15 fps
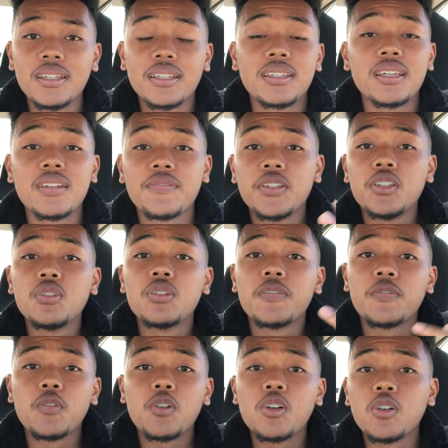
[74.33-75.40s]
Instead of a
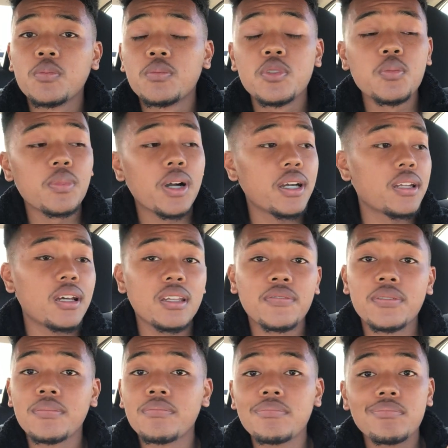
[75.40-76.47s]
uniform, you might not
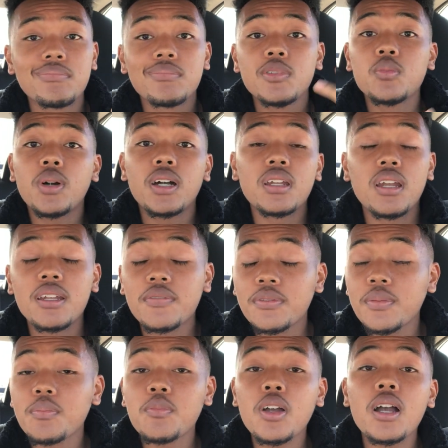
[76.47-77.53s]
even be
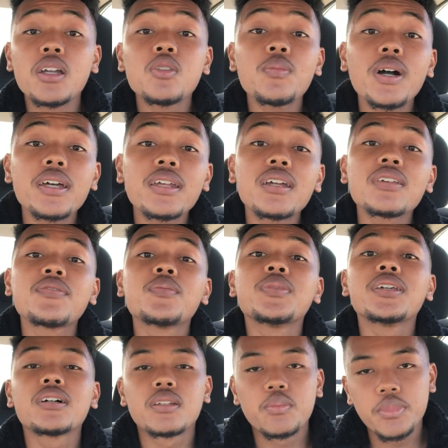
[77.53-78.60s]

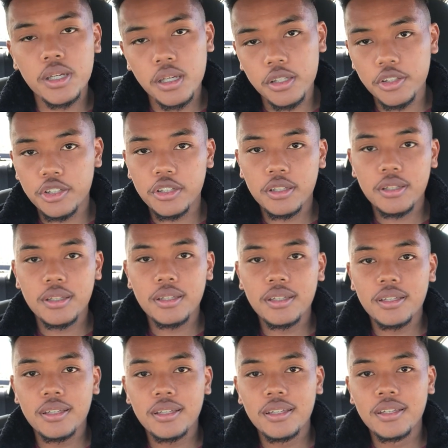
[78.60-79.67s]
on the bench.
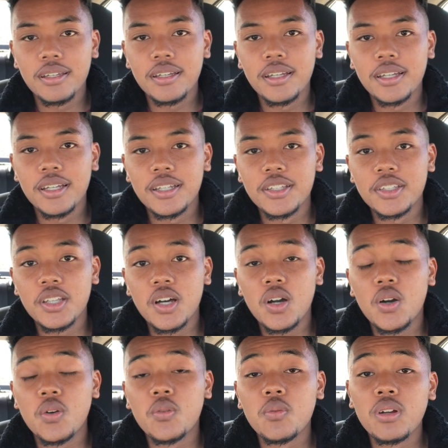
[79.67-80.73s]

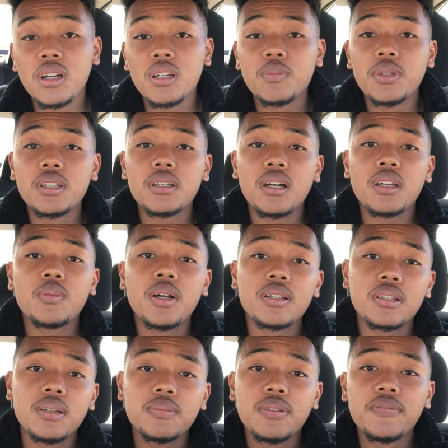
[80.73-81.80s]
So we're going to be talking
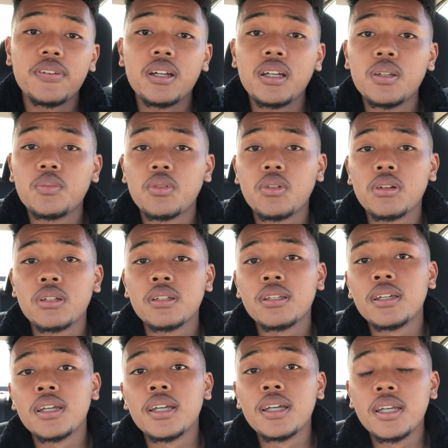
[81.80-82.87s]
about something very important.
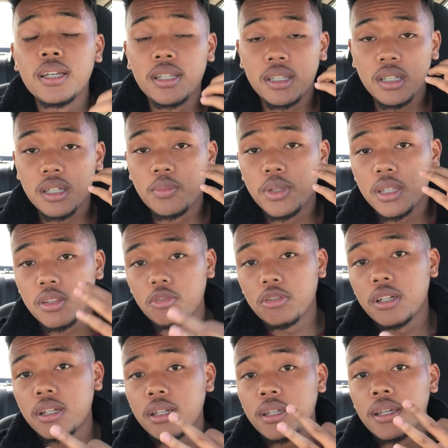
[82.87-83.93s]
It's going to be
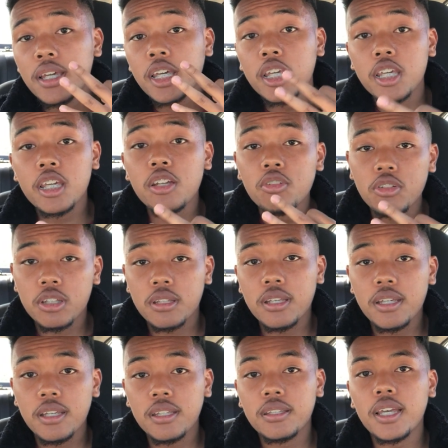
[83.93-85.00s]
three huge
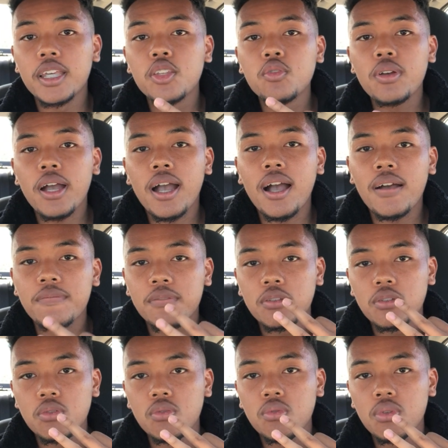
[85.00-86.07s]
things that you have
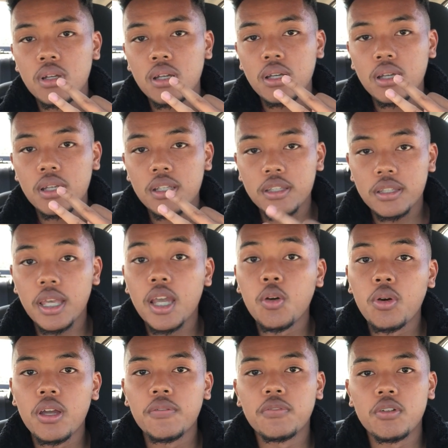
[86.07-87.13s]
to stay
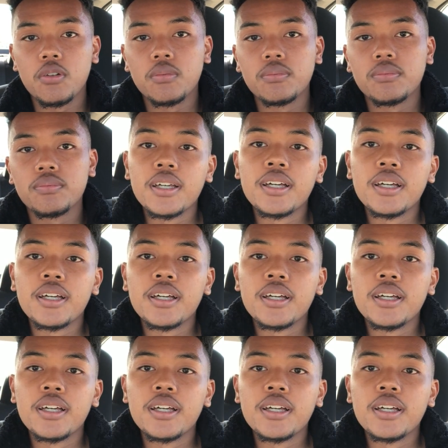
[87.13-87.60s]
away from.